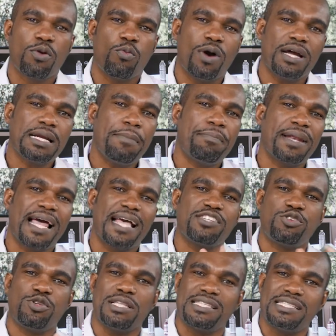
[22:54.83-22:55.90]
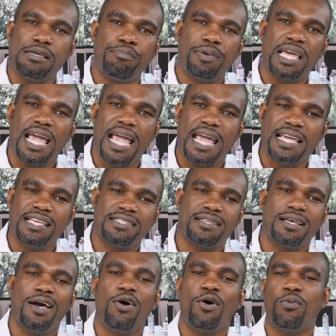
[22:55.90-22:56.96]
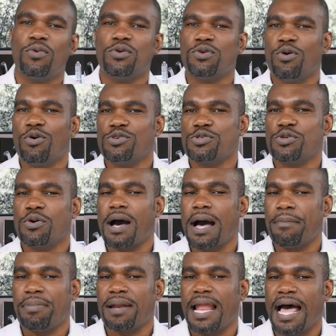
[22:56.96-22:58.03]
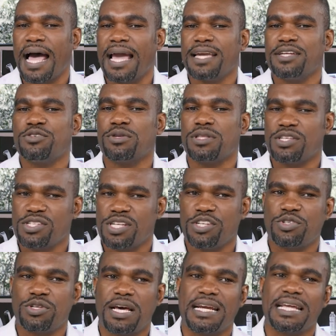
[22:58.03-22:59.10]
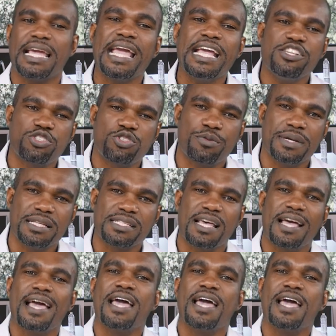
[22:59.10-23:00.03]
What applies to the CBAs would also apply to the statutory instruments.